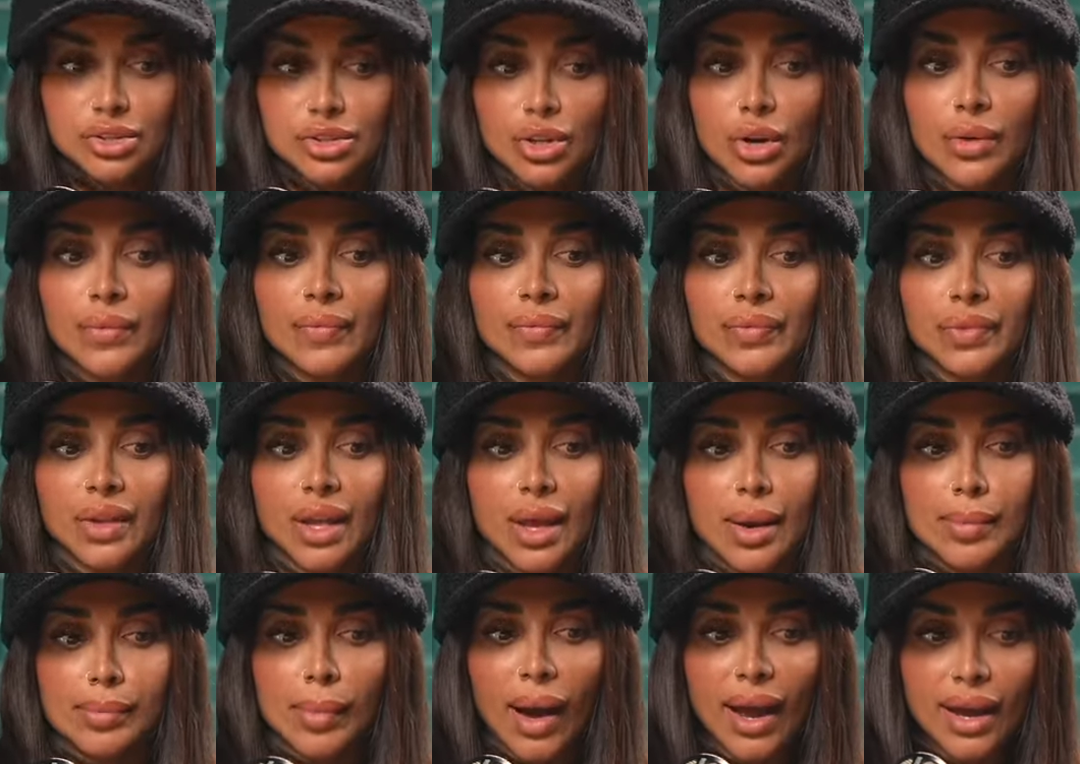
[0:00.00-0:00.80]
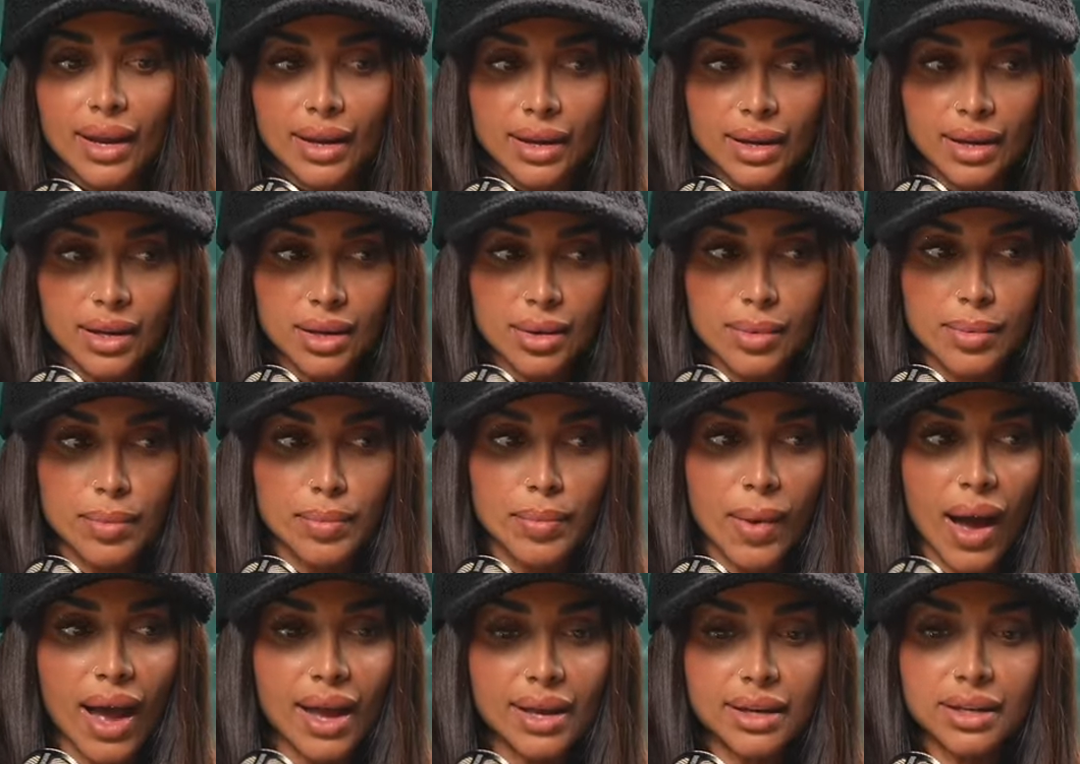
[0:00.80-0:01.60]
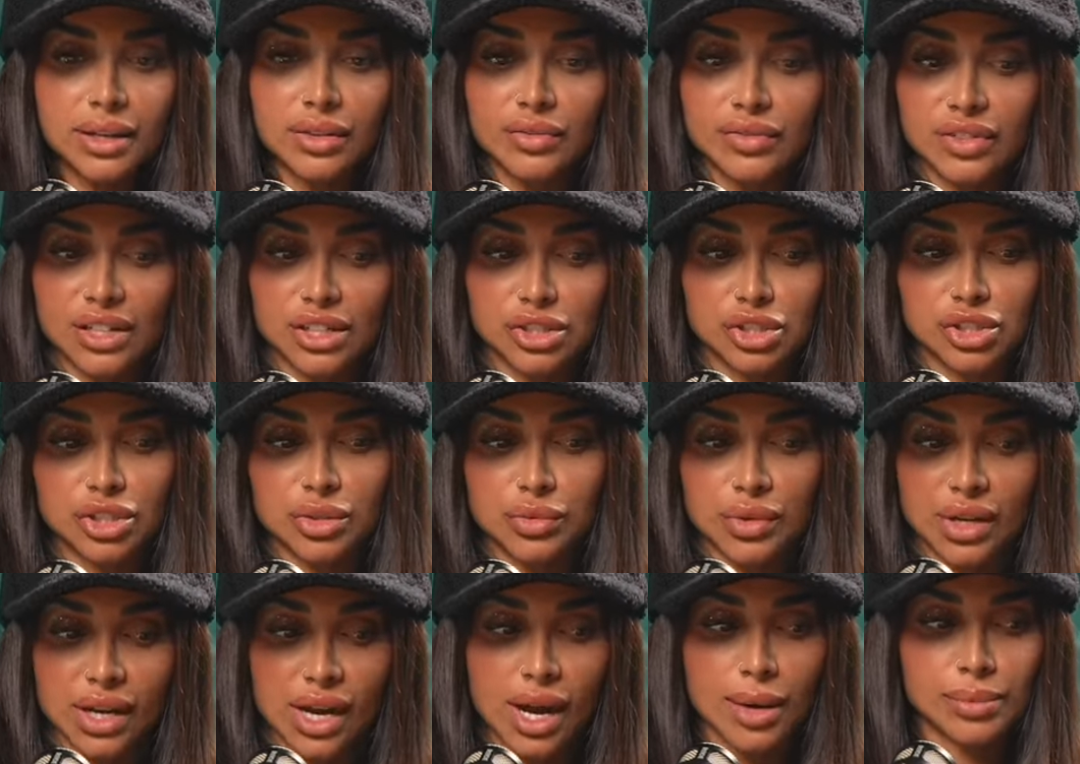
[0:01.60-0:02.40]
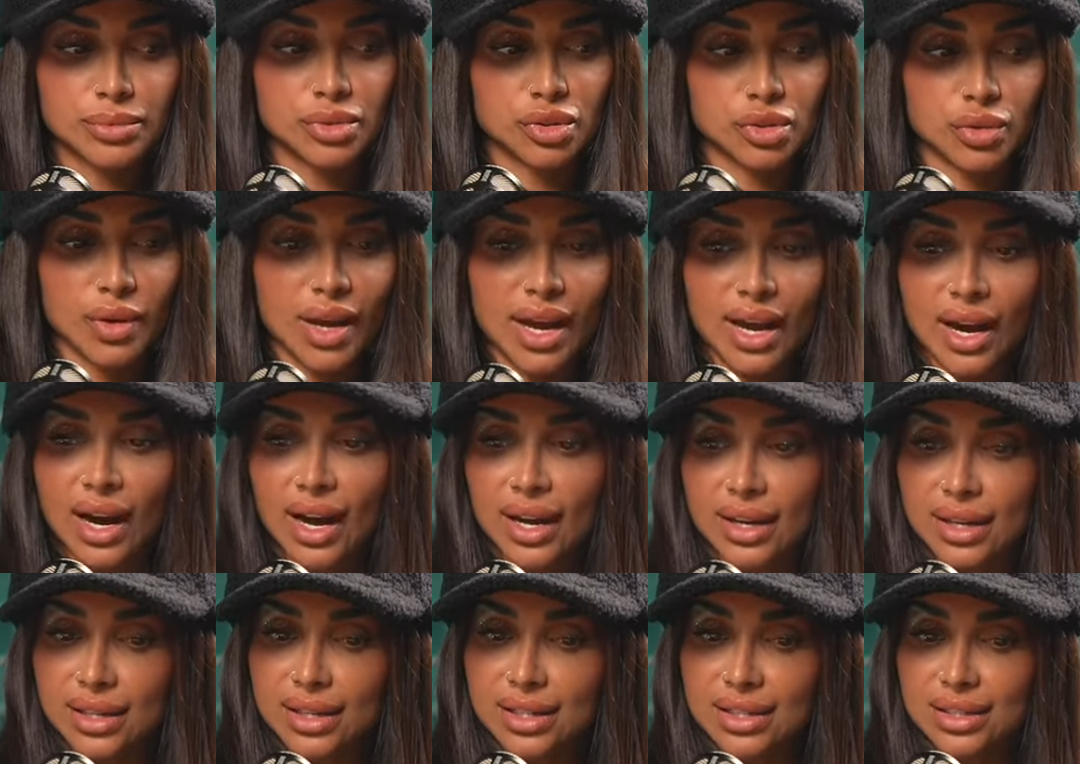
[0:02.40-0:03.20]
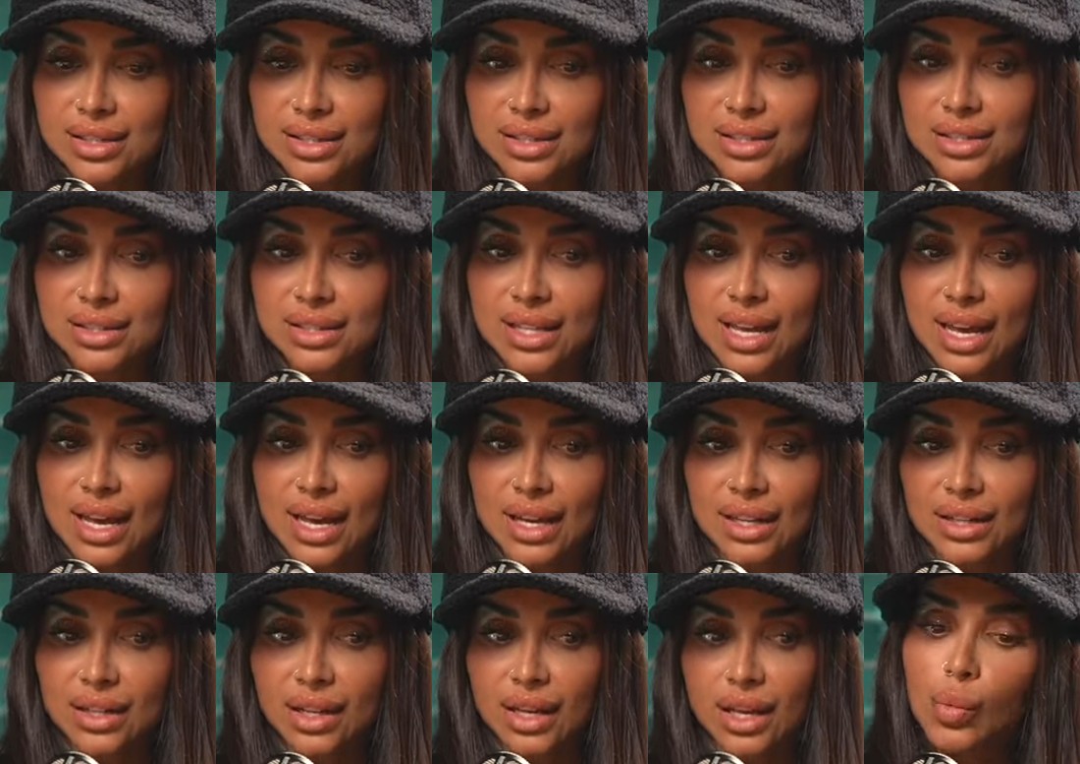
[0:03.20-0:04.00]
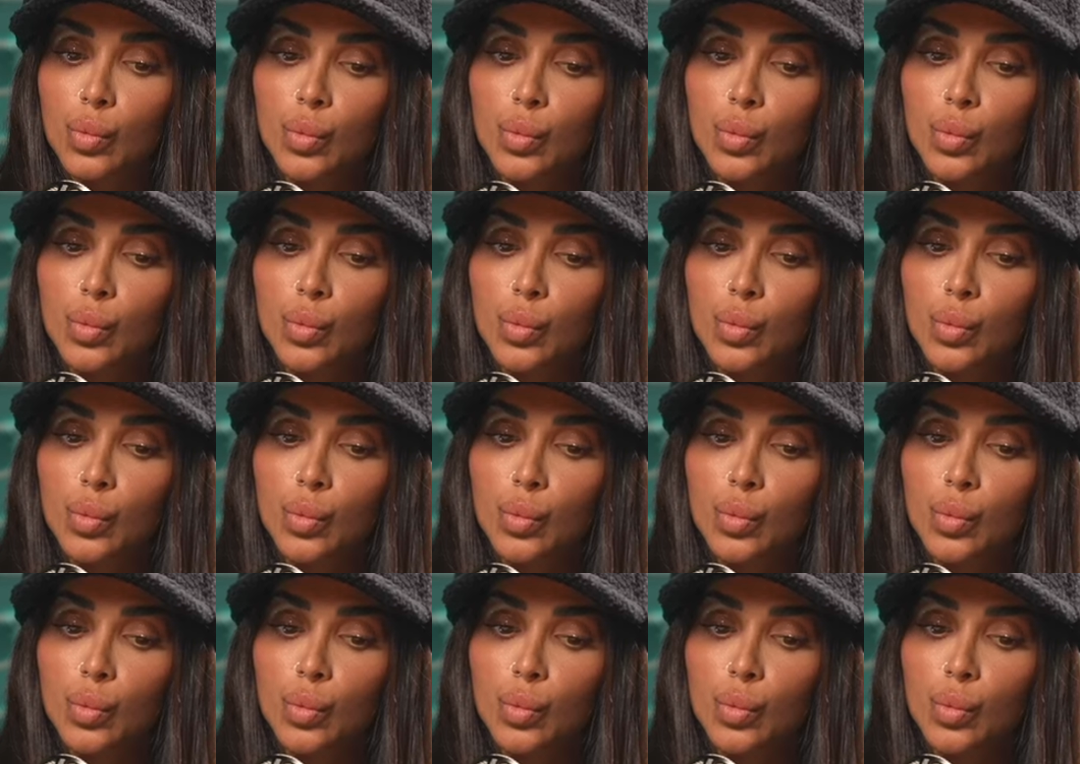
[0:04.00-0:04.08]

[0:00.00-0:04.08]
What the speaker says: So my confliction when it comes to AI is that